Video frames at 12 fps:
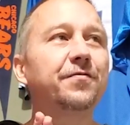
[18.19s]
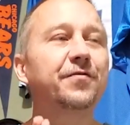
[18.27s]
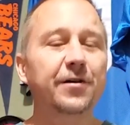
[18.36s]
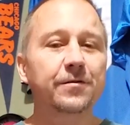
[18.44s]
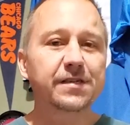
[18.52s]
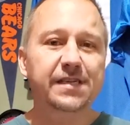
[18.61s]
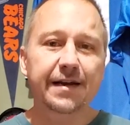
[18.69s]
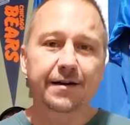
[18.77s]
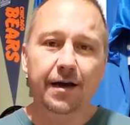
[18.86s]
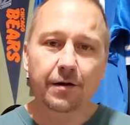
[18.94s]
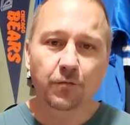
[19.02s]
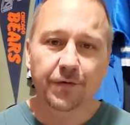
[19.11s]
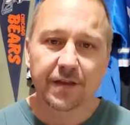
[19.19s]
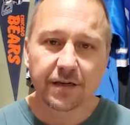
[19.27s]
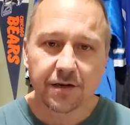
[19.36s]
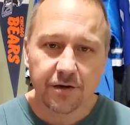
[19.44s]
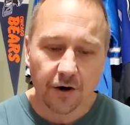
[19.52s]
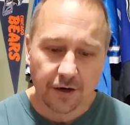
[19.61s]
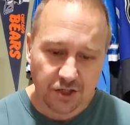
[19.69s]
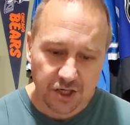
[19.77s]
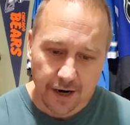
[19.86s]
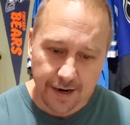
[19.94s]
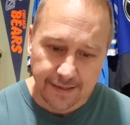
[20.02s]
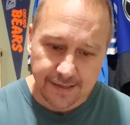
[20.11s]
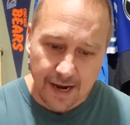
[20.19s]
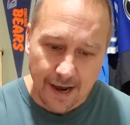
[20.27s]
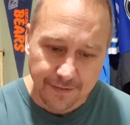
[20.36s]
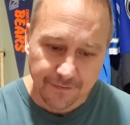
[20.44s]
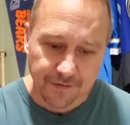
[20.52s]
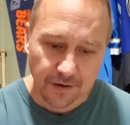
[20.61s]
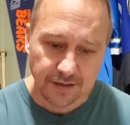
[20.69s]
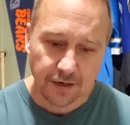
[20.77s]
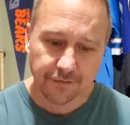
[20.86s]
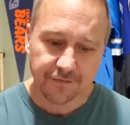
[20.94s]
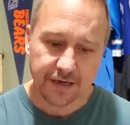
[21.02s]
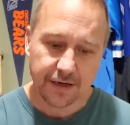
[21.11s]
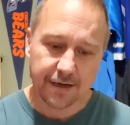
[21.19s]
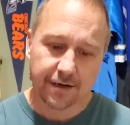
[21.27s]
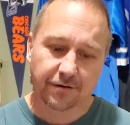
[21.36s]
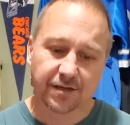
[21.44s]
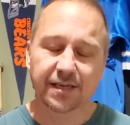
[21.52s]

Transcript: Thursday night with the New York Giants at the Philadelphia Eagles.